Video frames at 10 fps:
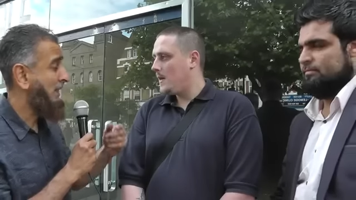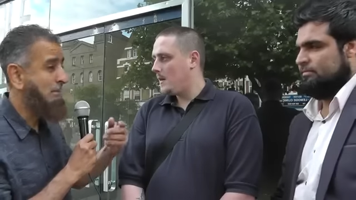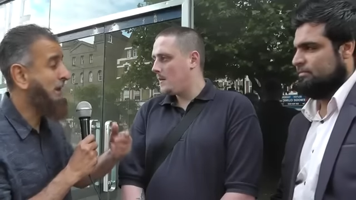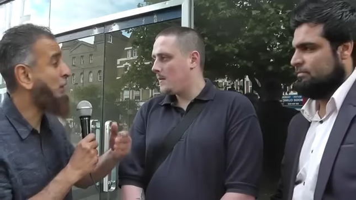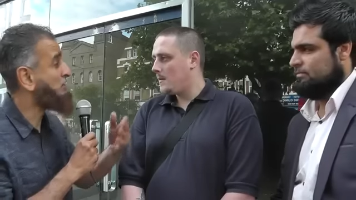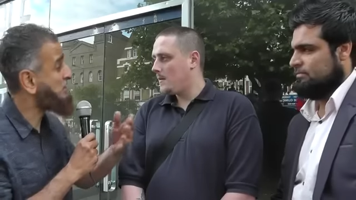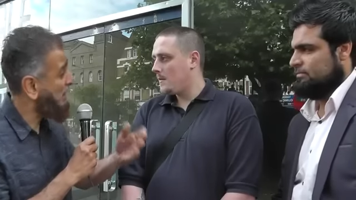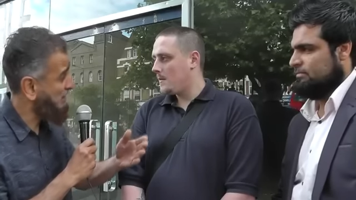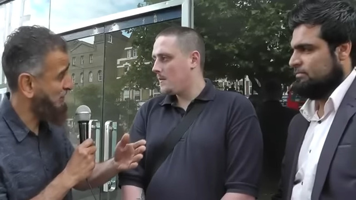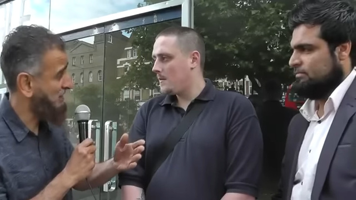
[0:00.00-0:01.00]
Speaker 1: Yeah. They may not
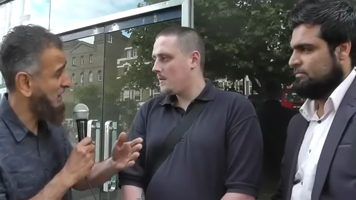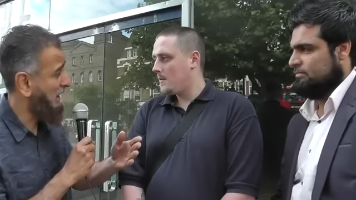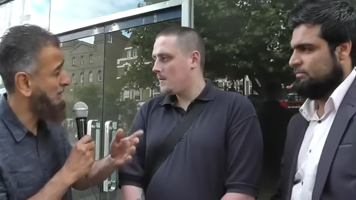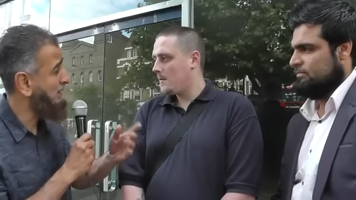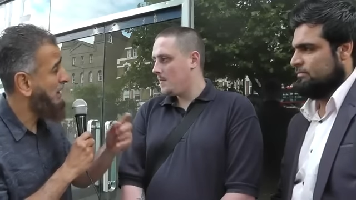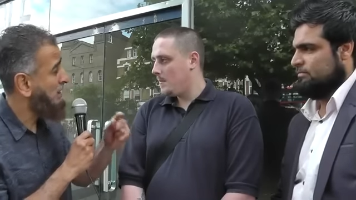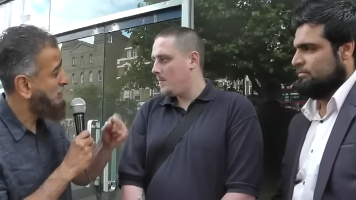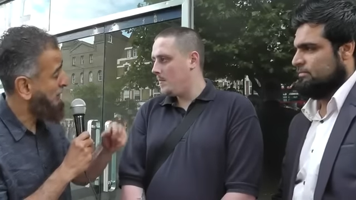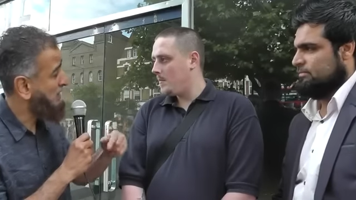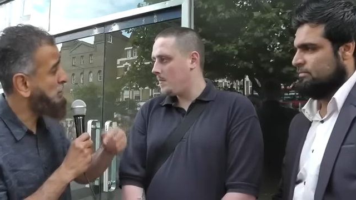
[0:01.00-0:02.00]
search for Islam,
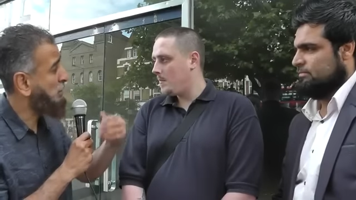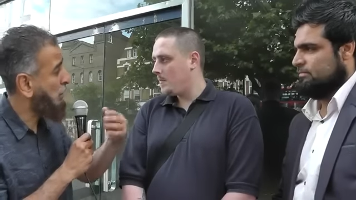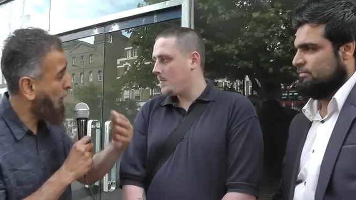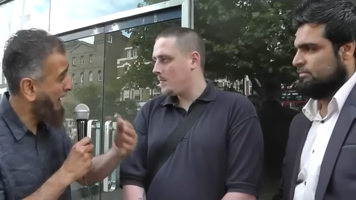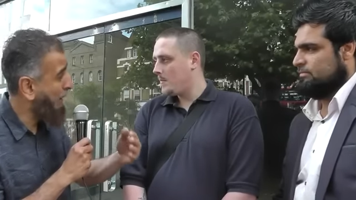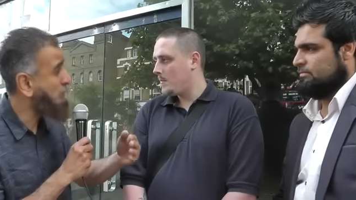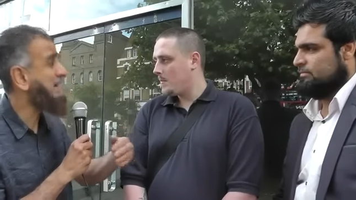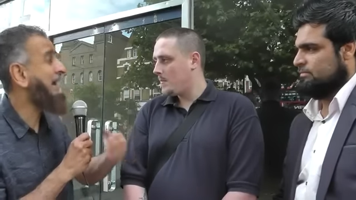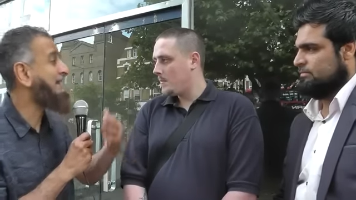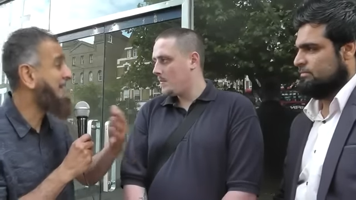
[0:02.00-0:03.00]
so they should go
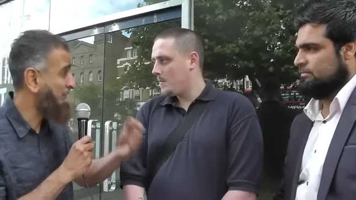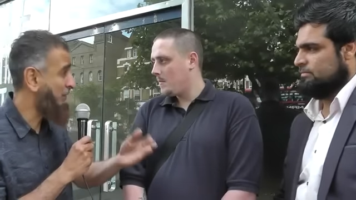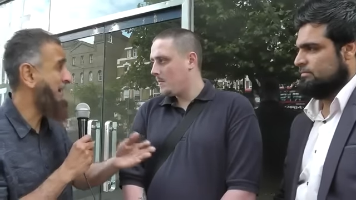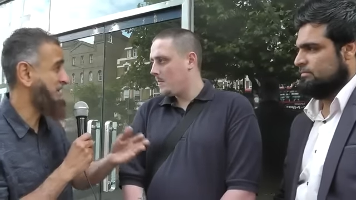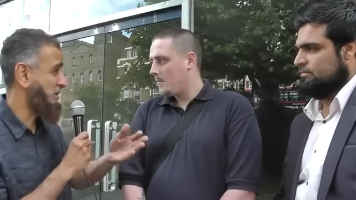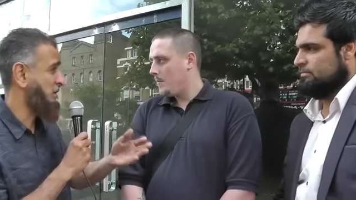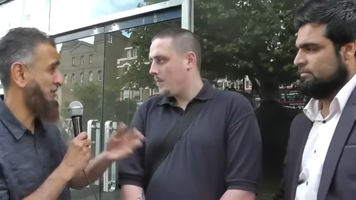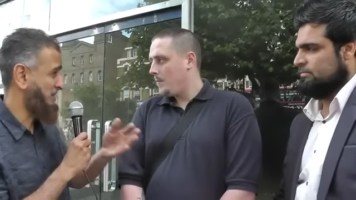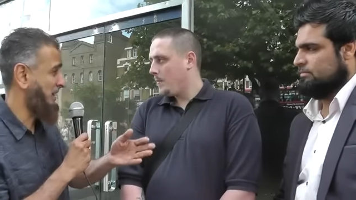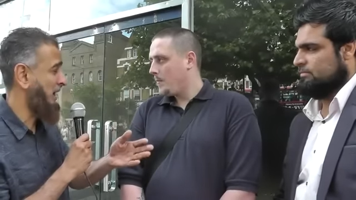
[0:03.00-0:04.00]
out and give the message
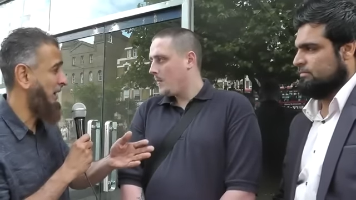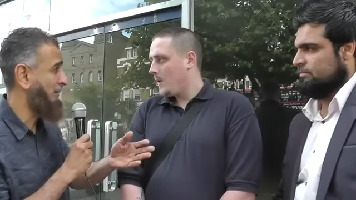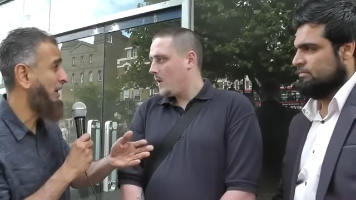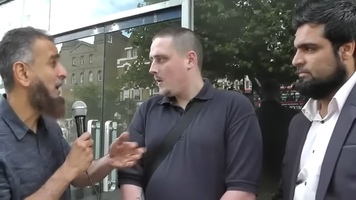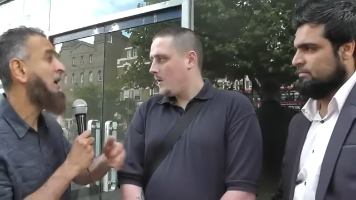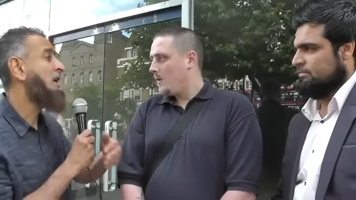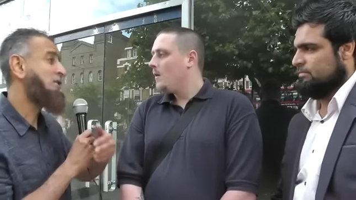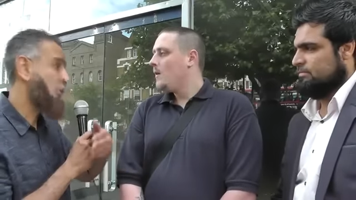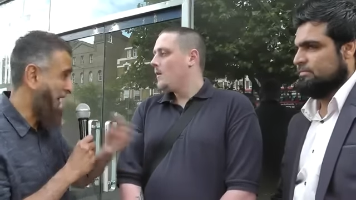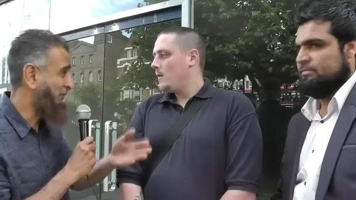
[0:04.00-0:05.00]
of Islam
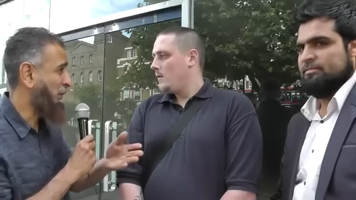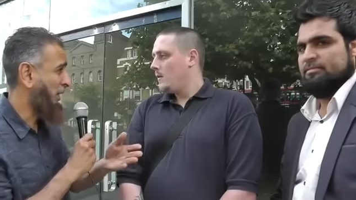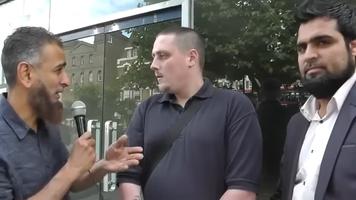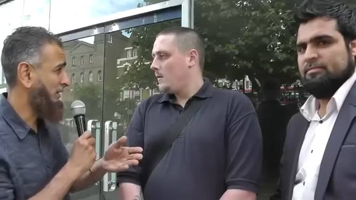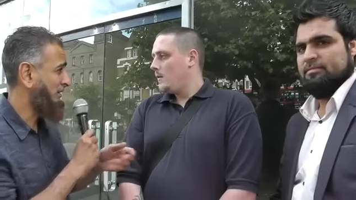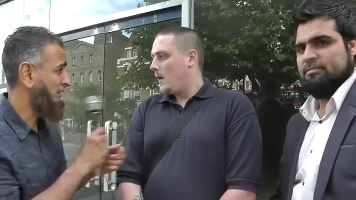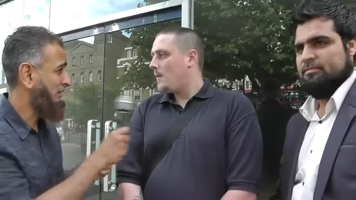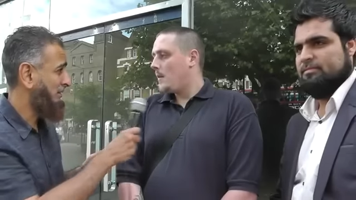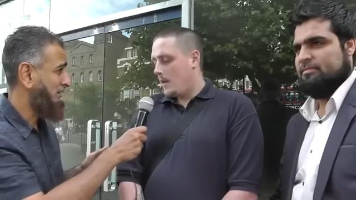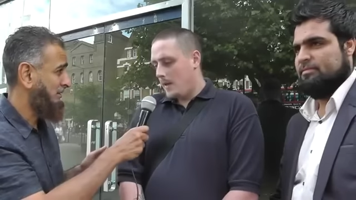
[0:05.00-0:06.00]
to everyone.
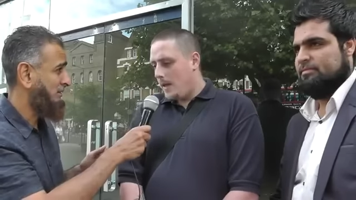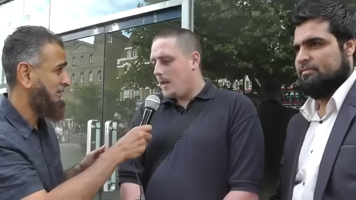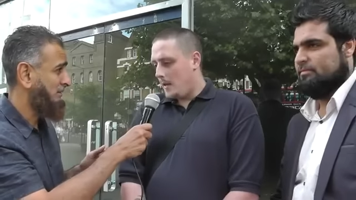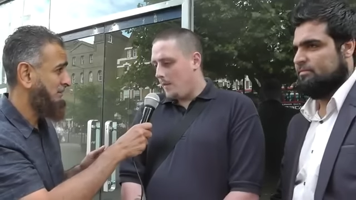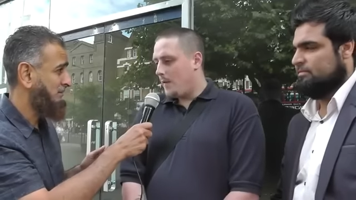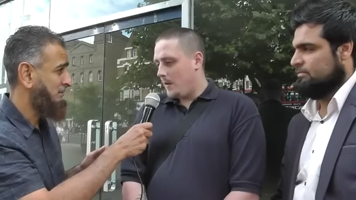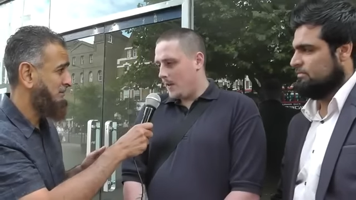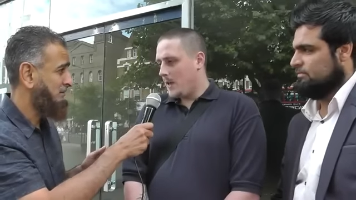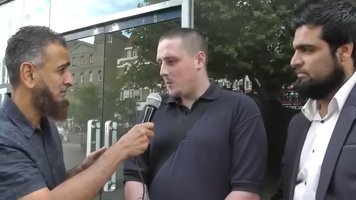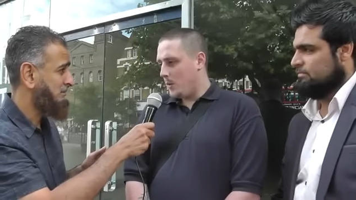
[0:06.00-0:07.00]
Uh,
Speaker 2: yeah, if,
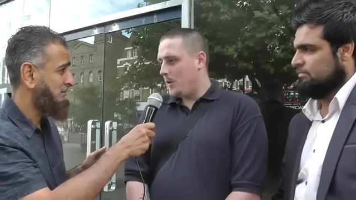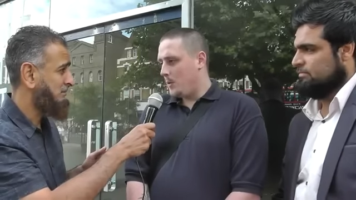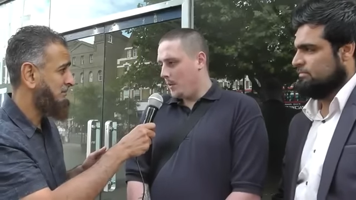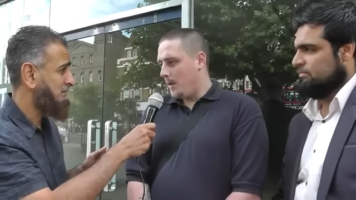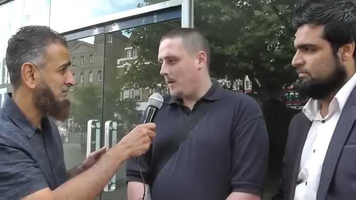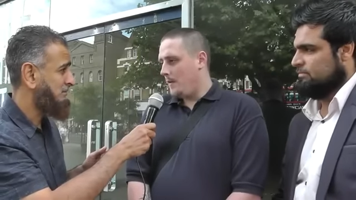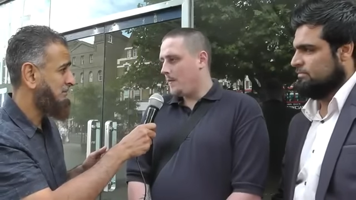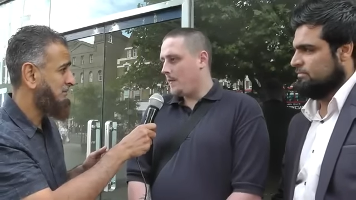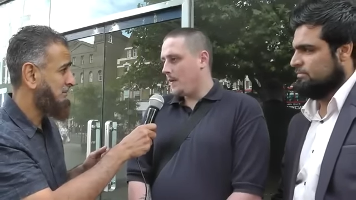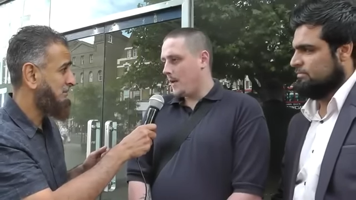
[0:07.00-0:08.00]
if that's what you
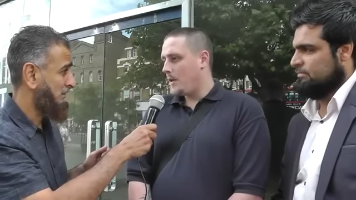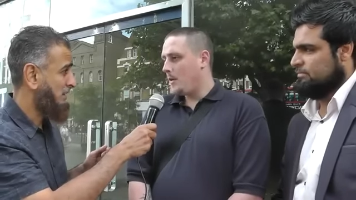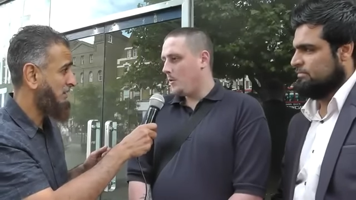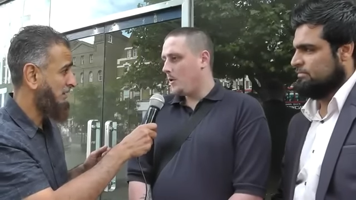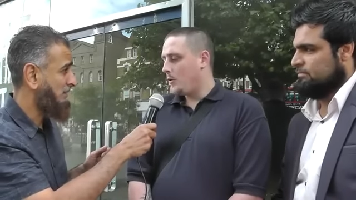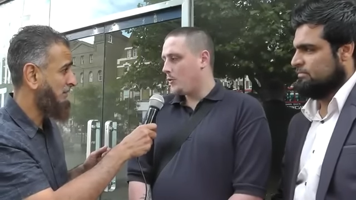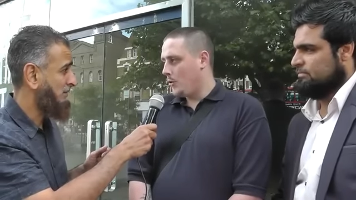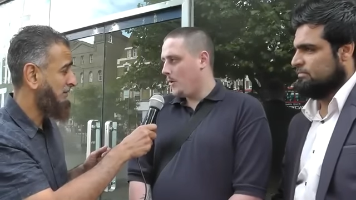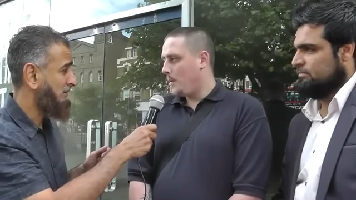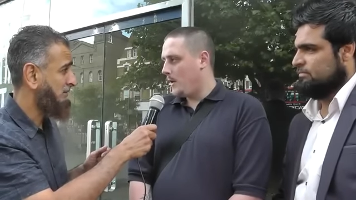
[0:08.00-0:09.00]
believe and you, you
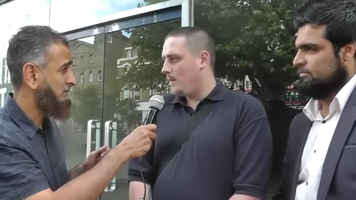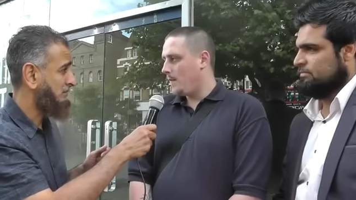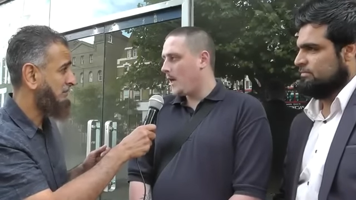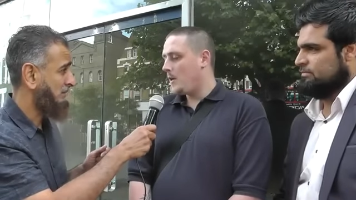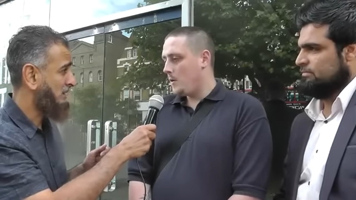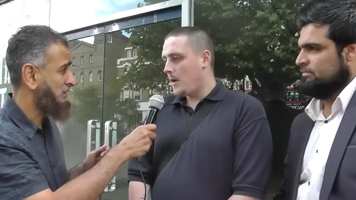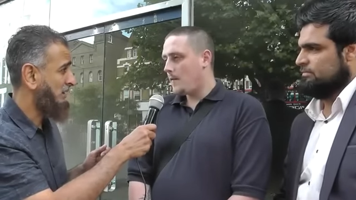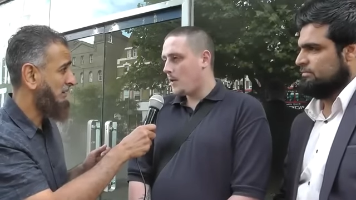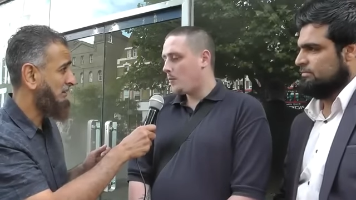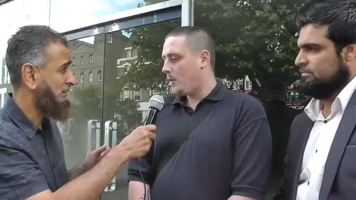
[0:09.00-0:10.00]
truly believe that, you
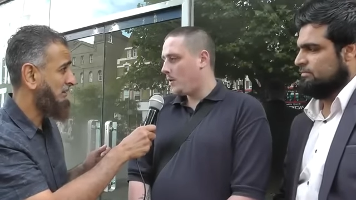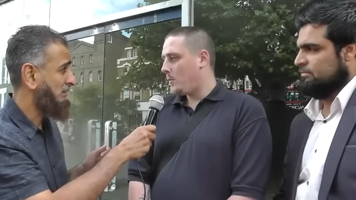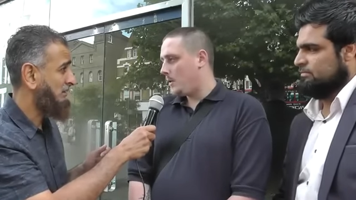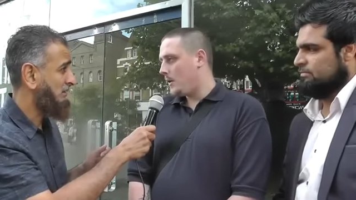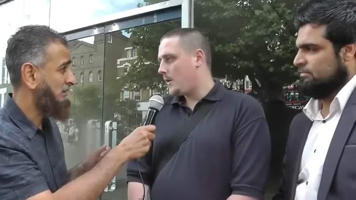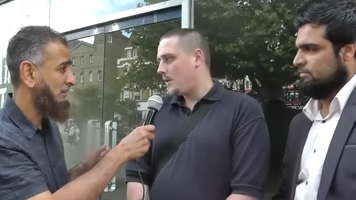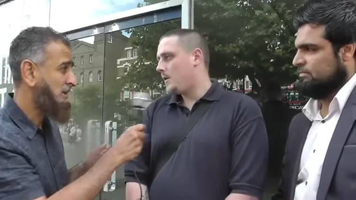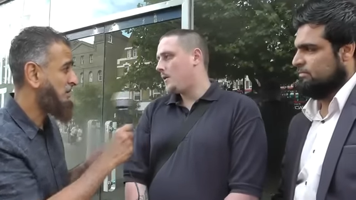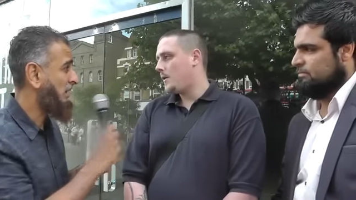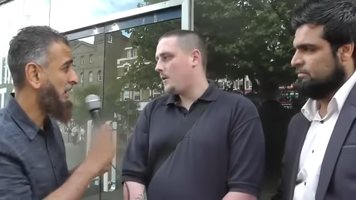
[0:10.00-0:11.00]
have to spread the word,
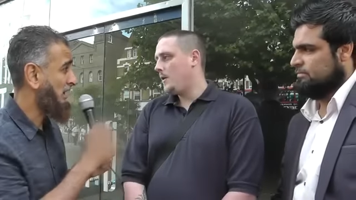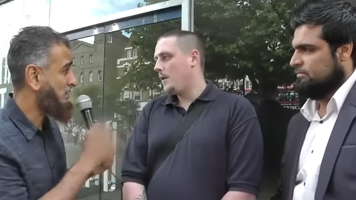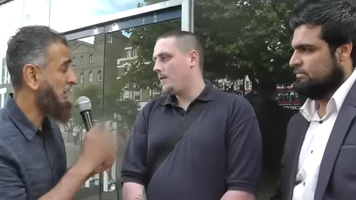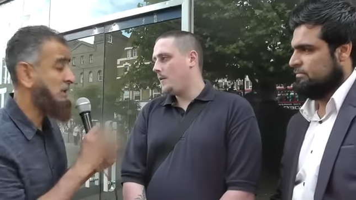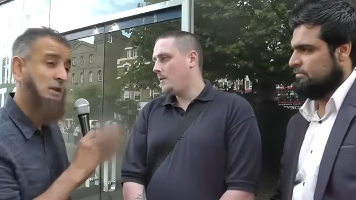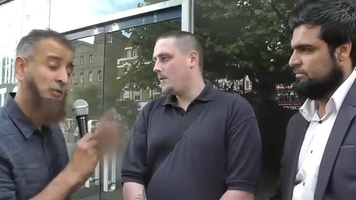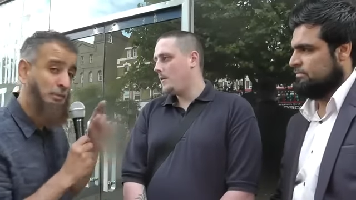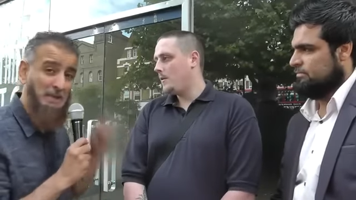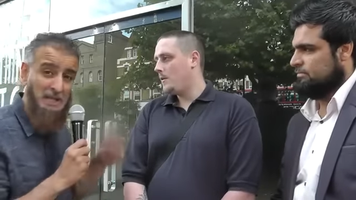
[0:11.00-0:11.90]
yes. That's right, that's right. So if you